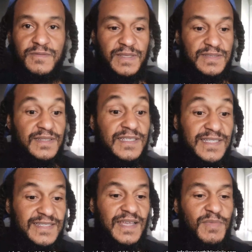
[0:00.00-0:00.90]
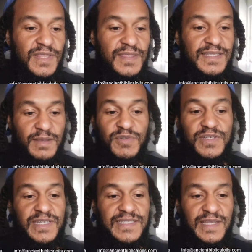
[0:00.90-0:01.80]
Okay, so these are some of the things. I'm
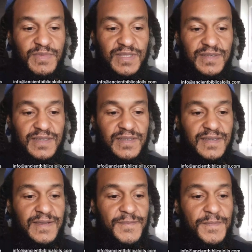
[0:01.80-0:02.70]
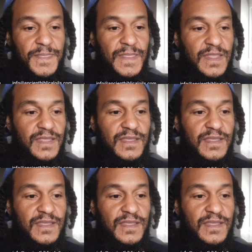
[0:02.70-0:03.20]
going to read some of the